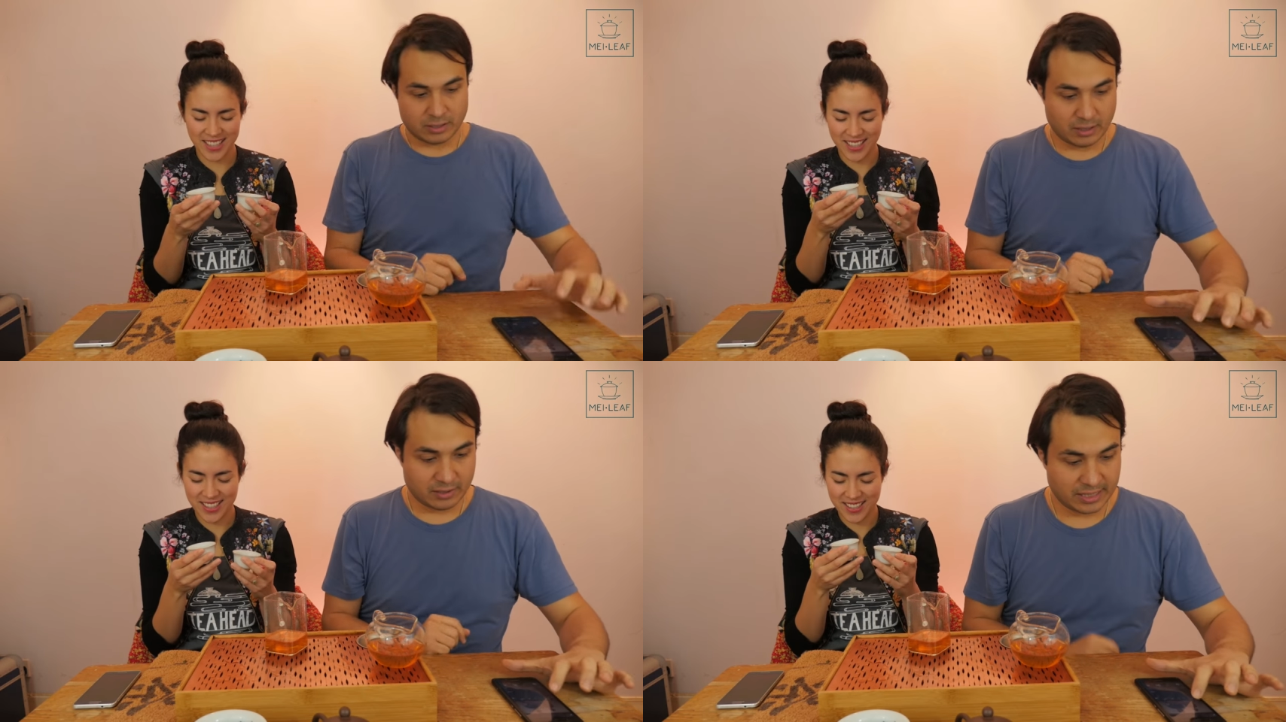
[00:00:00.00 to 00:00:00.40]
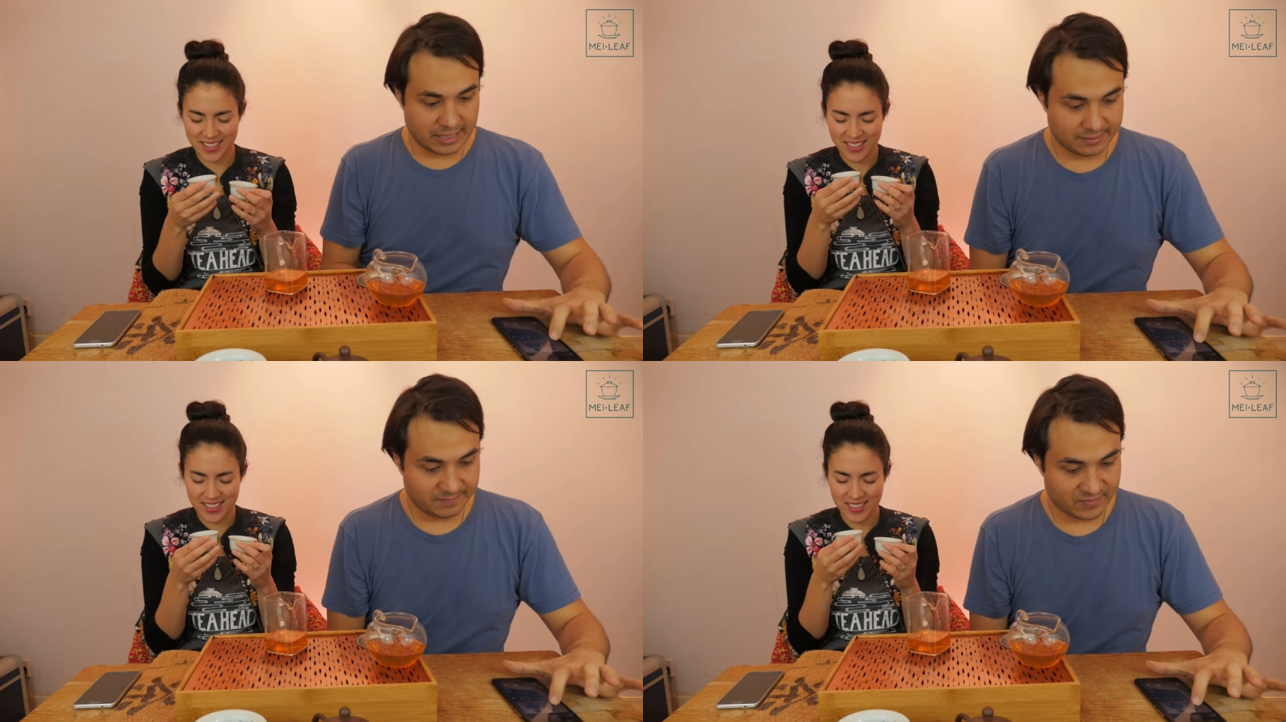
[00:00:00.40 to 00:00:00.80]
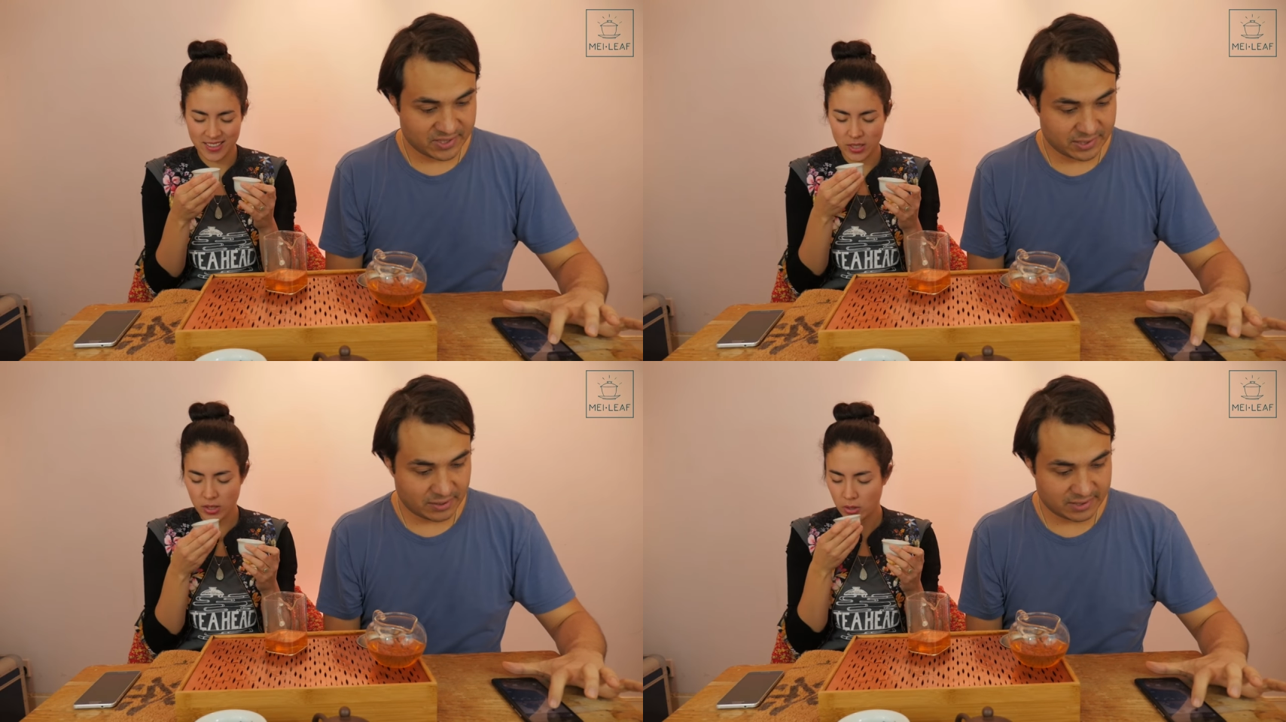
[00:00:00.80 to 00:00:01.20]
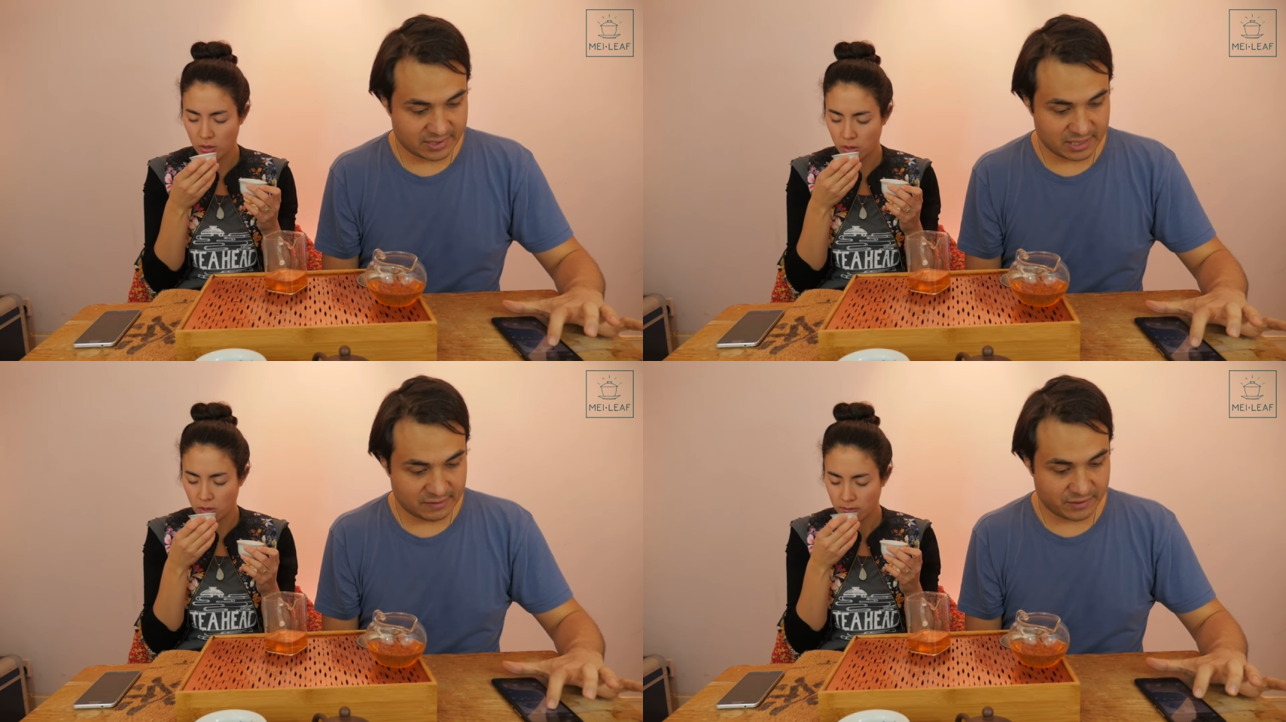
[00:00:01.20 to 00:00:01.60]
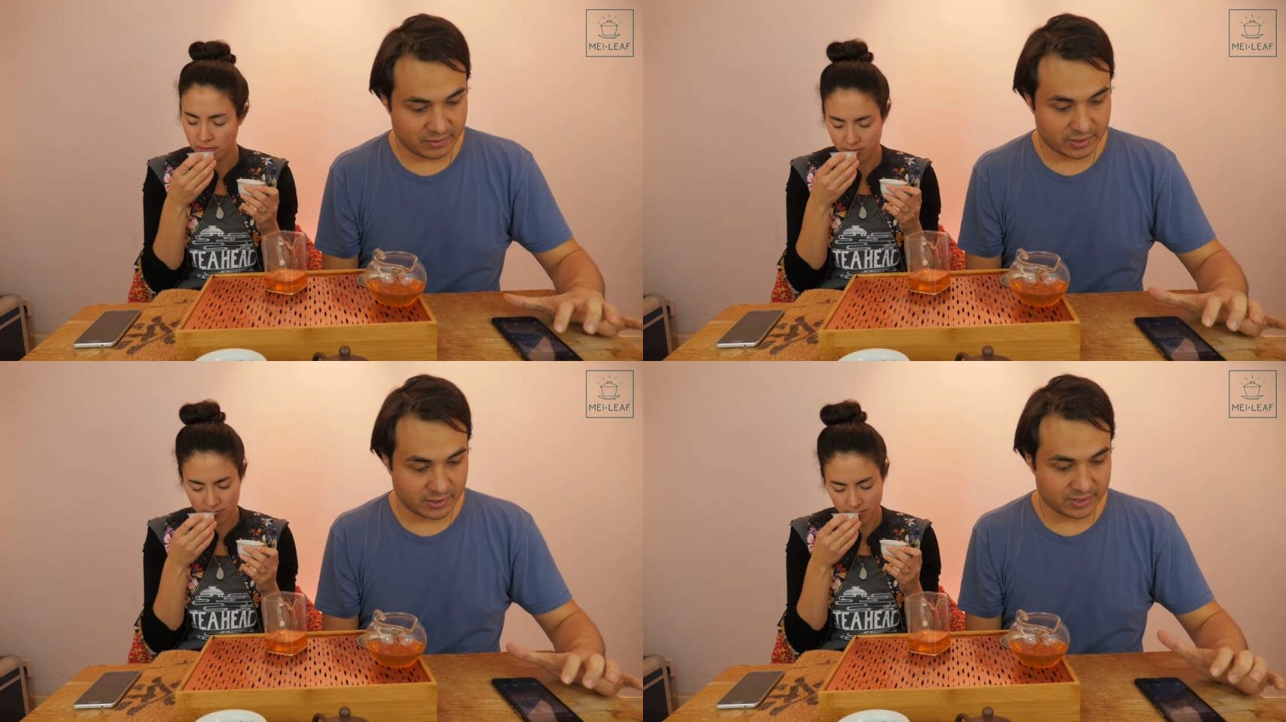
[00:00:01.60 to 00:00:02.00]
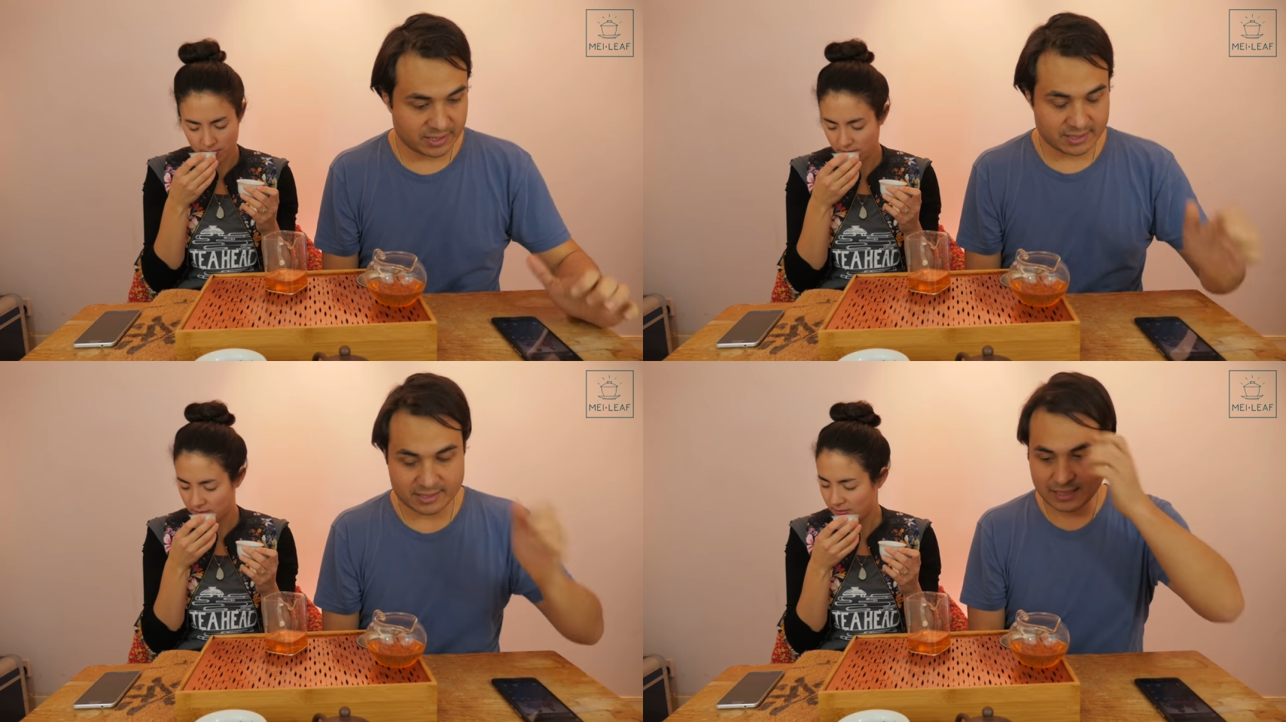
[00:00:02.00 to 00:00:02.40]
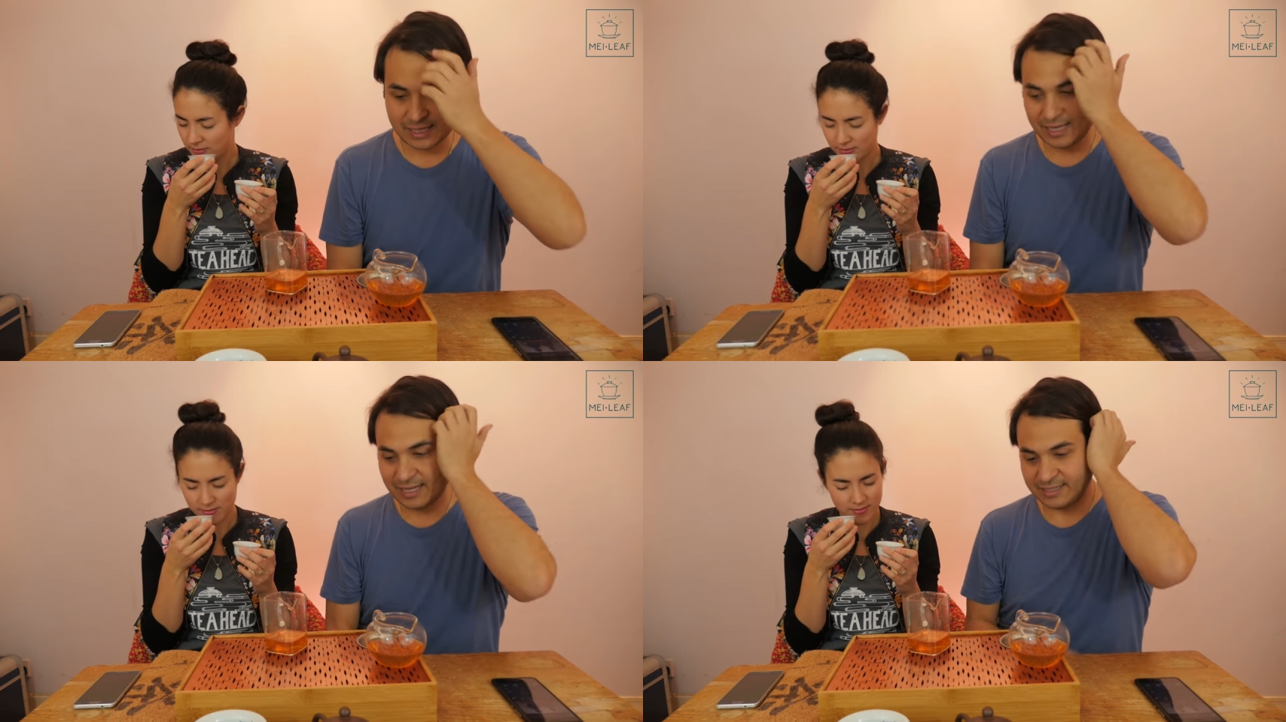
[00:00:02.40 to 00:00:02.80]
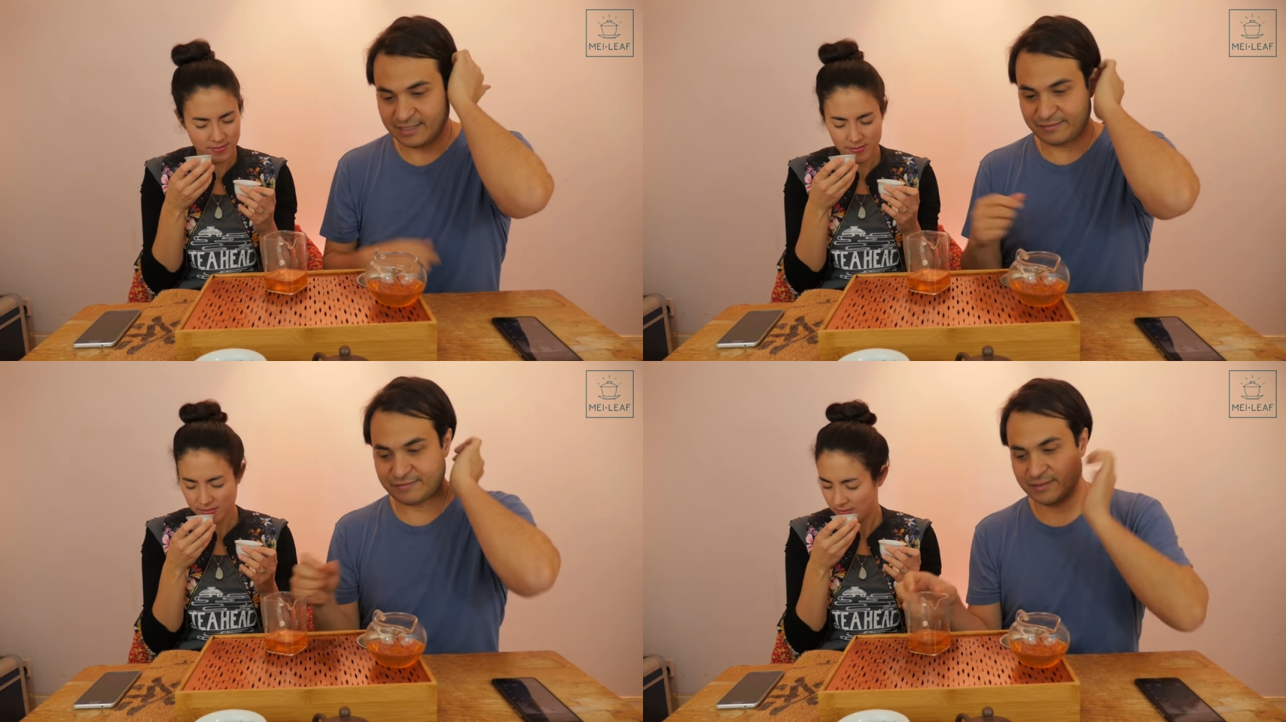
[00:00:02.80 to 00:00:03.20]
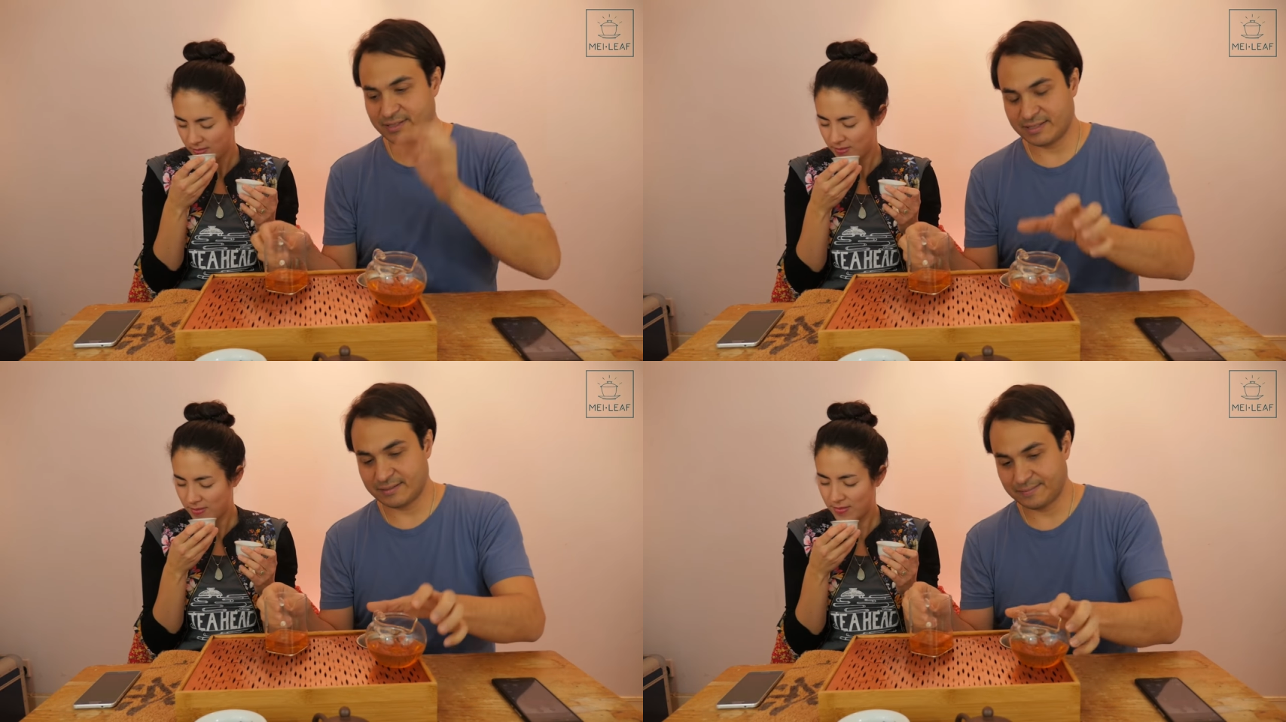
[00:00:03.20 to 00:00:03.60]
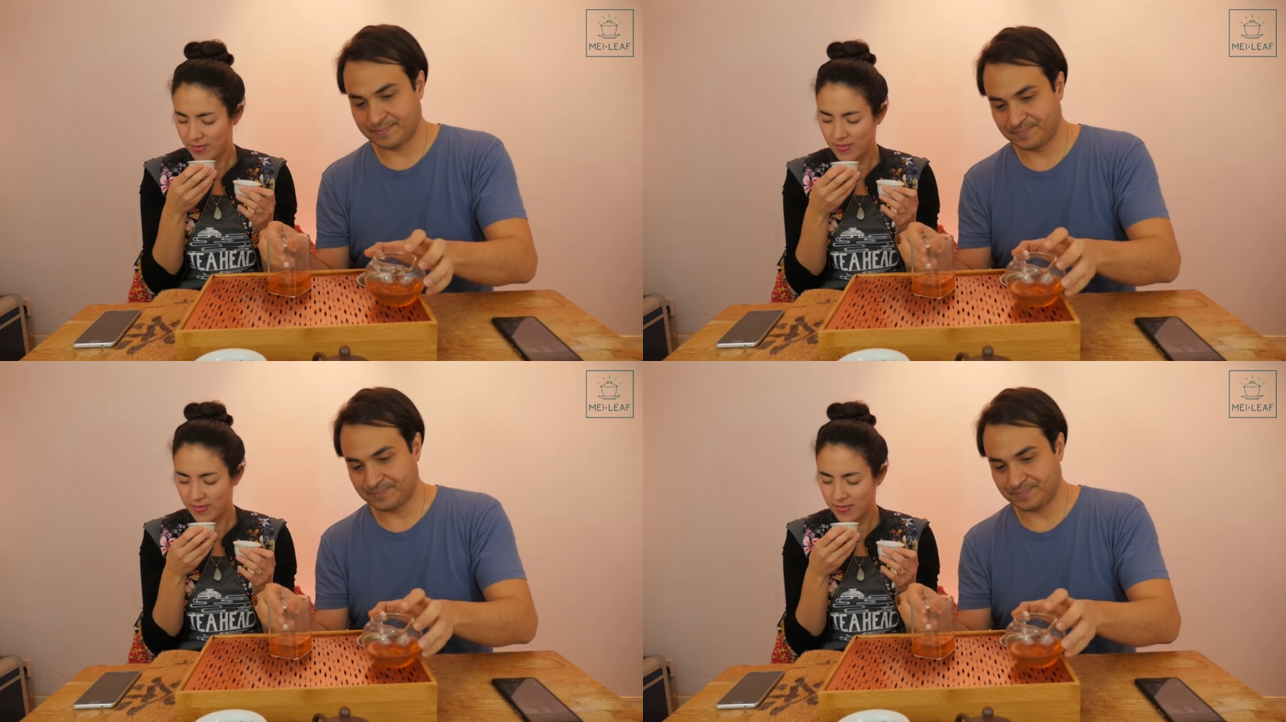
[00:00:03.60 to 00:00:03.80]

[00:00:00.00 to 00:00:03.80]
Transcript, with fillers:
Speaker 1: Okay, so see if you notice a difference.